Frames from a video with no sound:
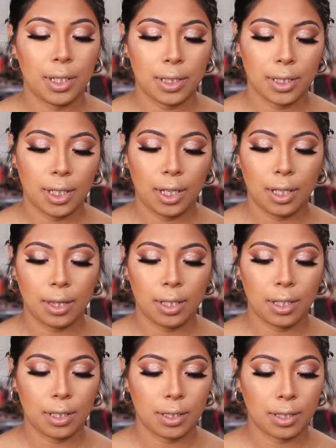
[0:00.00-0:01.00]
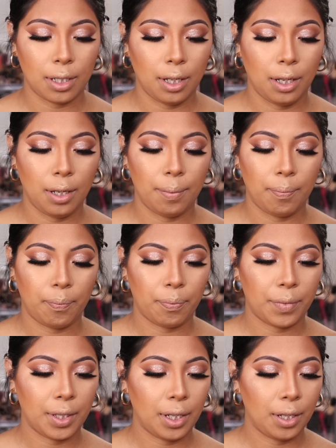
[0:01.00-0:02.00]
going to take this
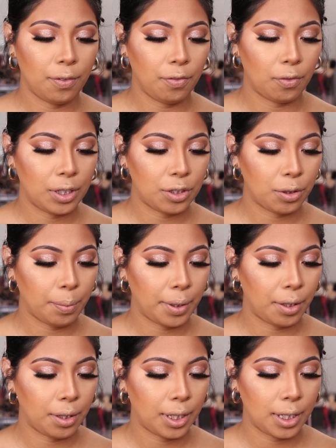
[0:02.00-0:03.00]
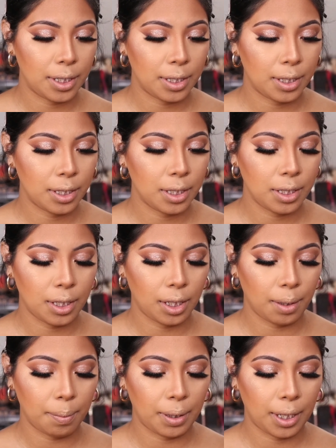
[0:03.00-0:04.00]
e.l.f. Retro Paradise. This is the
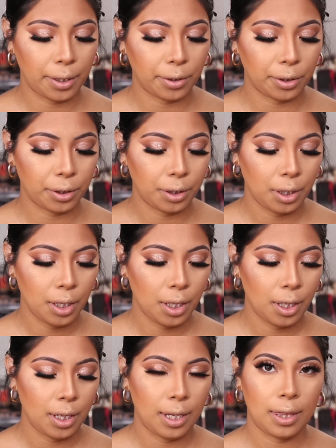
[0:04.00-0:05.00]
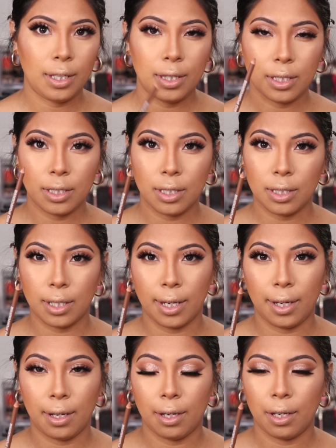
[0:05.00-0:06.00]
lip liner. I think this is
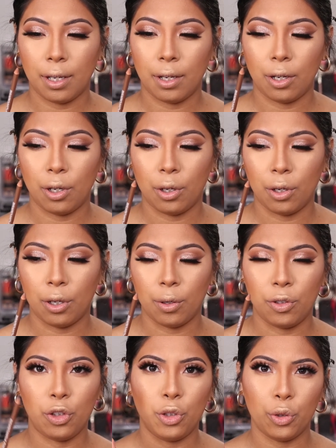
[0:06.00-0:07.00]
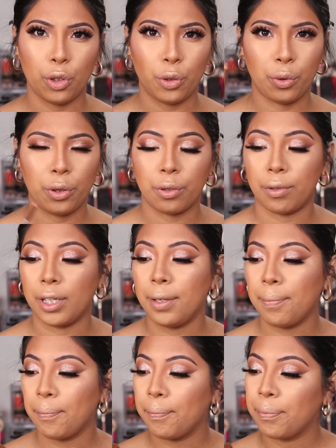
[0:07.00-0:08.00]
like Nude 03.
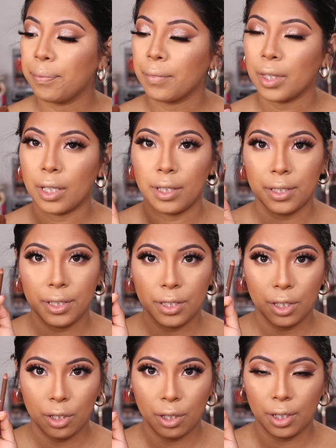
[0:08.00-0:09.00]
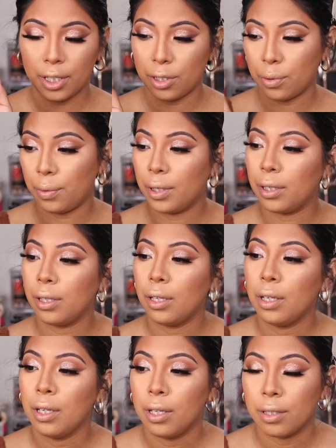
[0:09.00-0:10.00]
This is the darkest one.
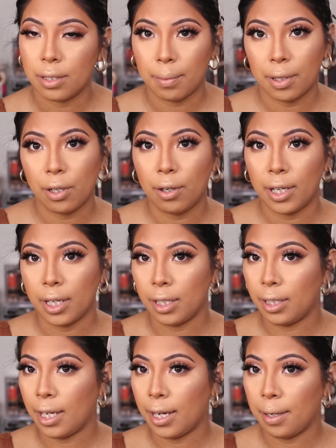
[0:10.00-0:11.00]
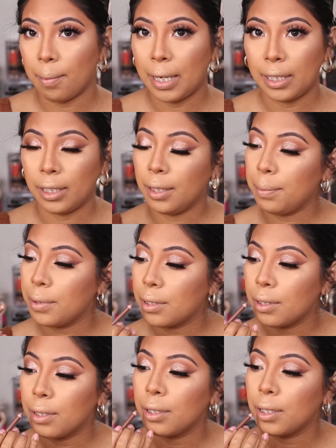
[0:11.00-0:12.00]
So I'm going to go ahead and line my lips.